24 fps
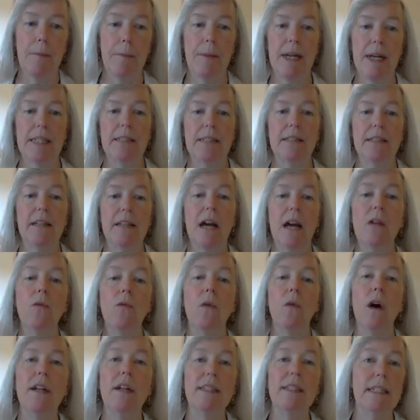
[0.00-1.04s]
My son
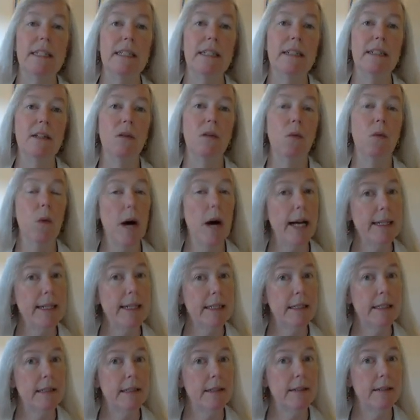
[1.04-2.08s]
wanted what?
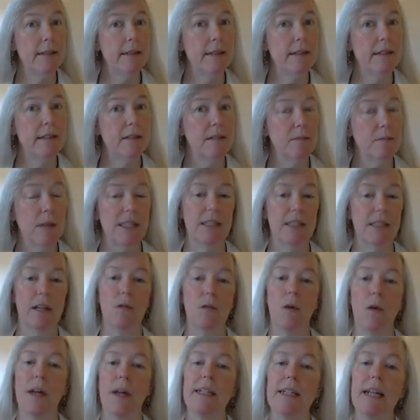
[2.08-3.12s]
My
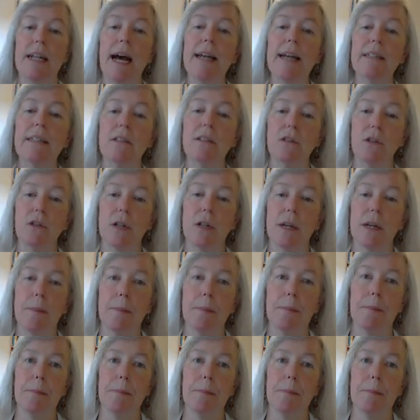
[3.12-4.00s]
son wanted ice cream.